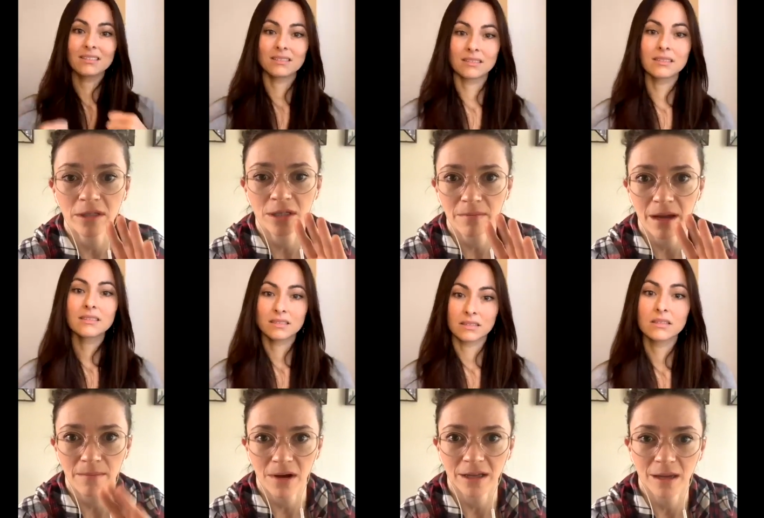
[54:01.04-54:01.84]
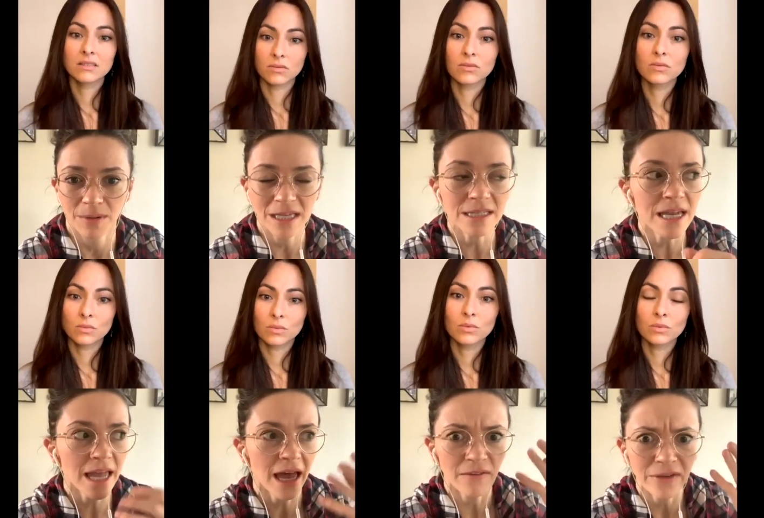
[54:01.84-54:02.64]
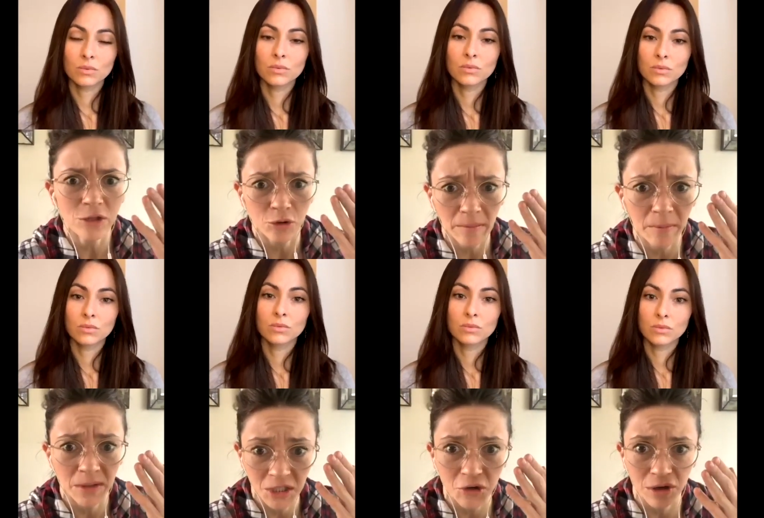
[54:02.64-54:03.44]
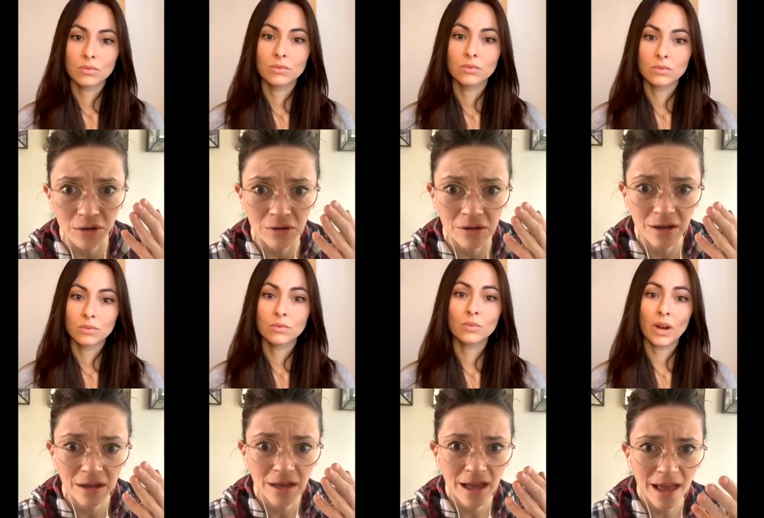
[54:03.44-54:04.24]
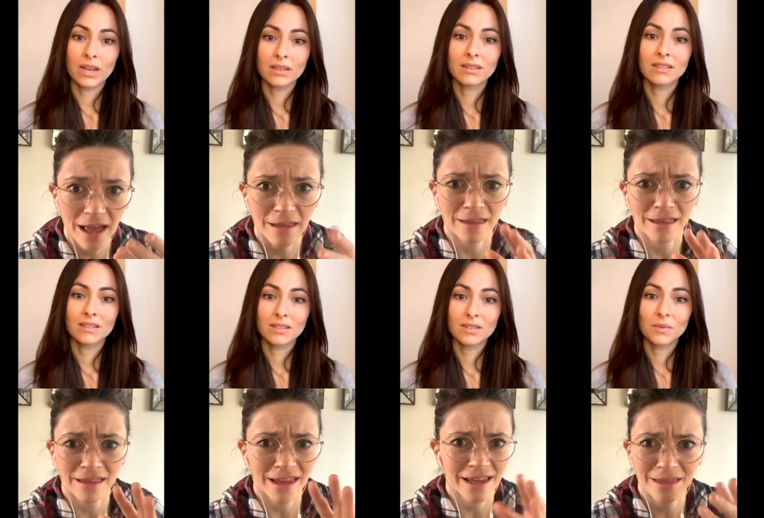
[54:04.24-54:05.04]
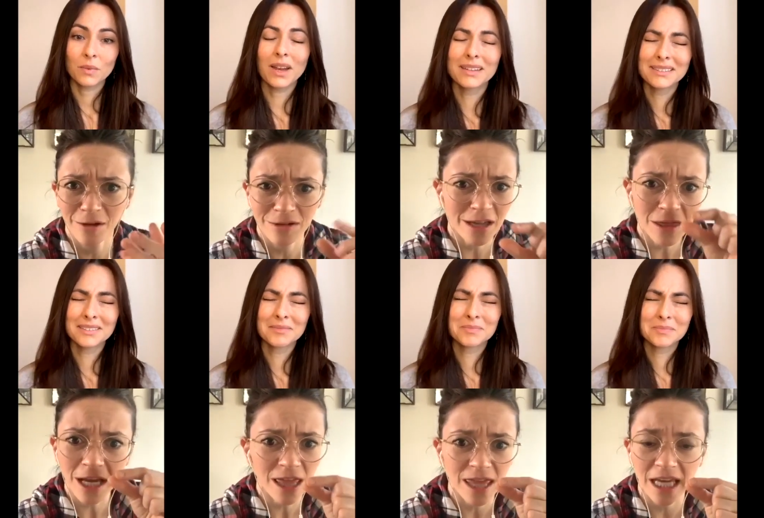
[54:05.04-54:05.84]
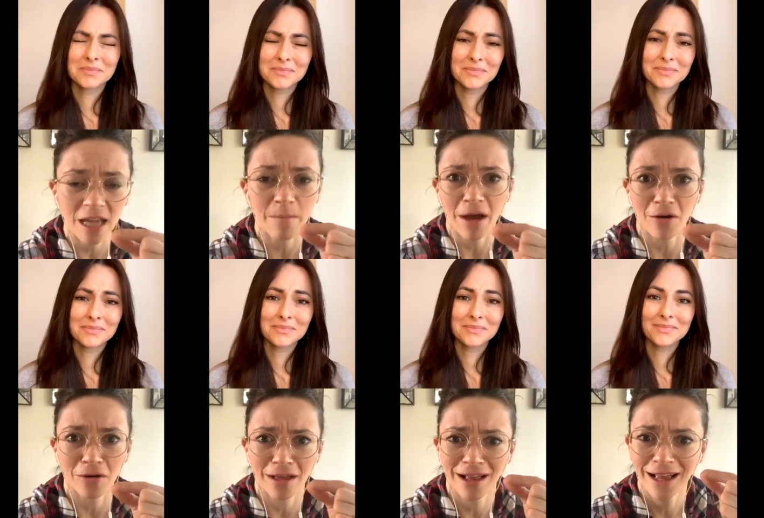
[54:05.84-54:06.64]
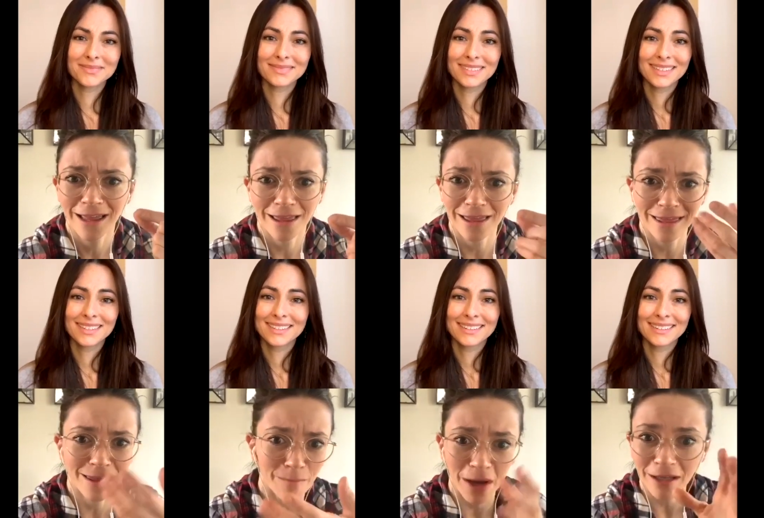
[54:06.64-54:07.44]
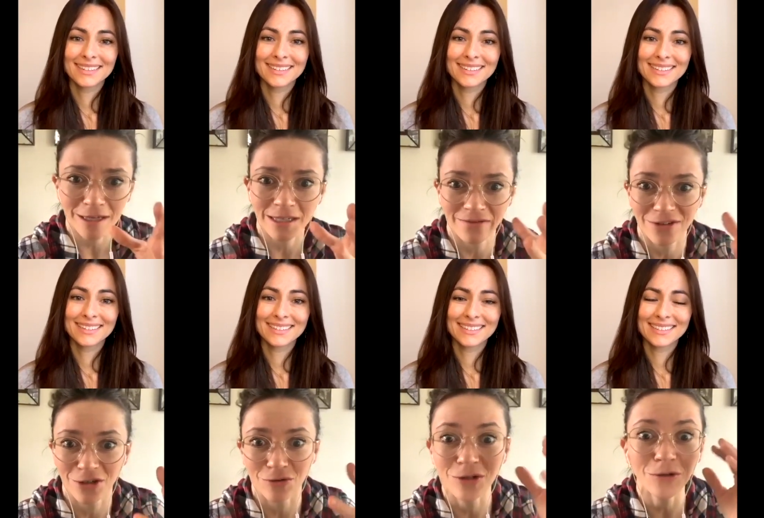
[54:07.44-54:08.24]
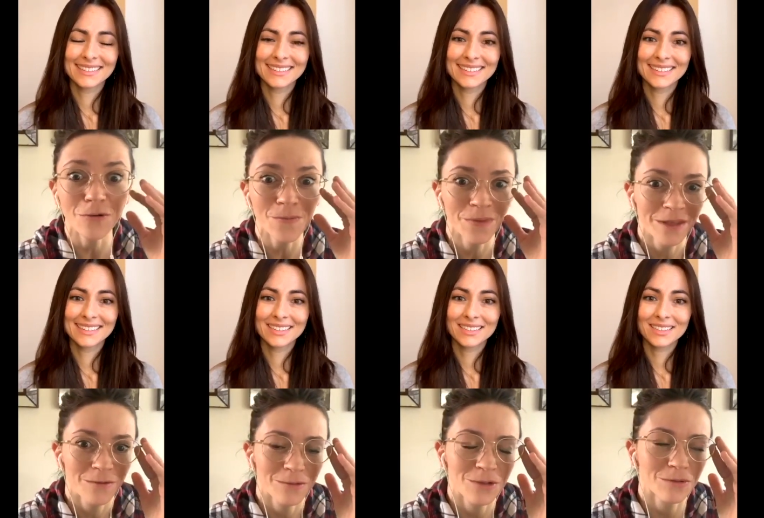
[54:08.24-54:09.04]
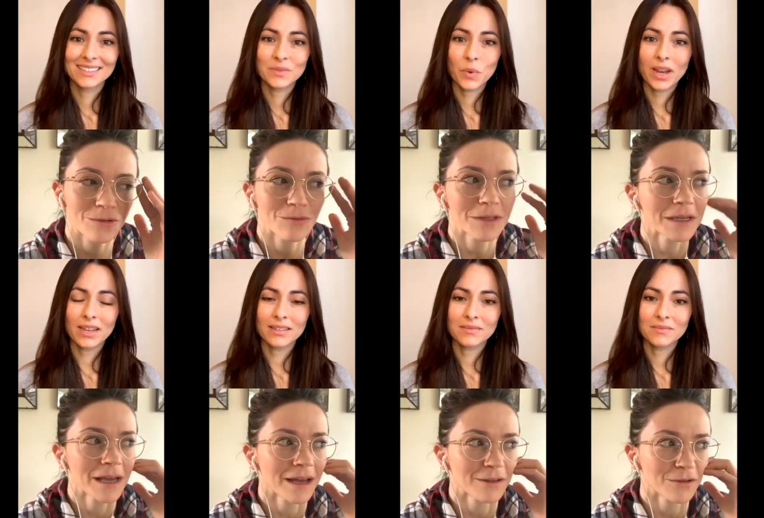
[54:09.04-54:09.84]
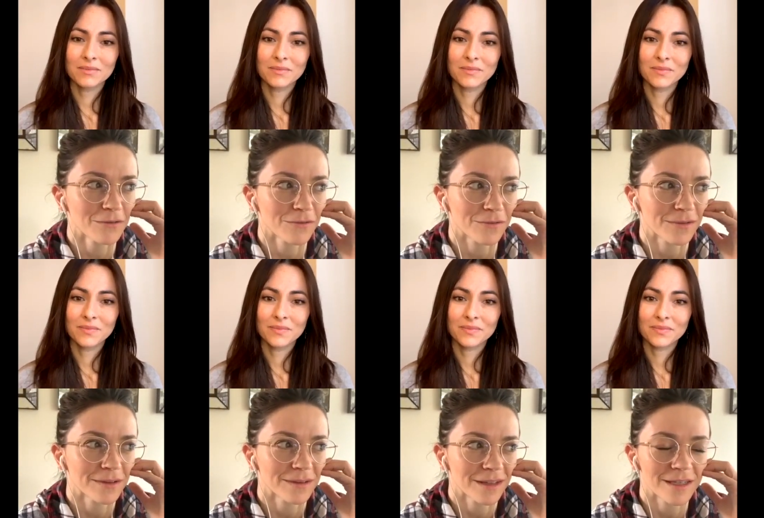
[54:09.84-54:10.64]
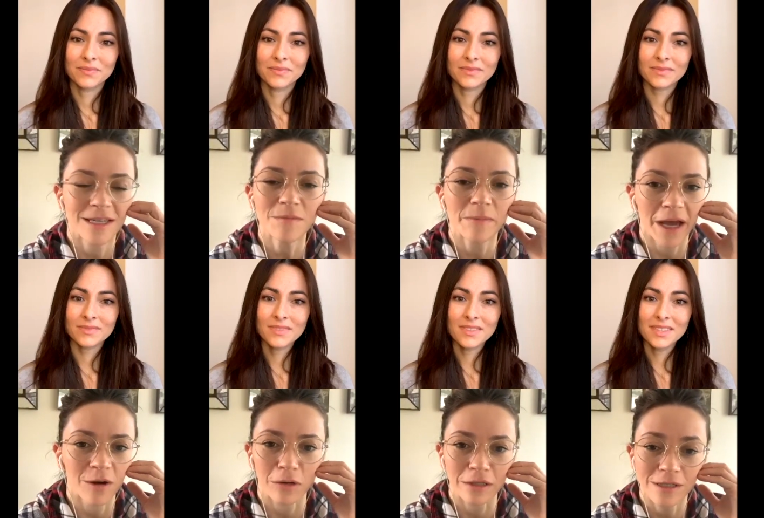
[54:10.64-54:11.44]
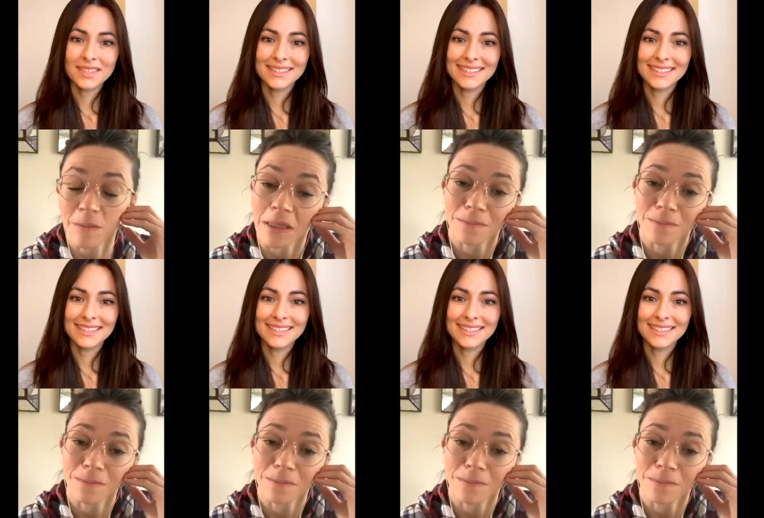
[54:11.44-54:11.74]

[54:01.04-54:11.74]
Speaker 1: to my body. But it's like heavy drape material. Right. And it, there's nothing thin about the bodice of a tutu. So it's really right. kind of it seems backwards, but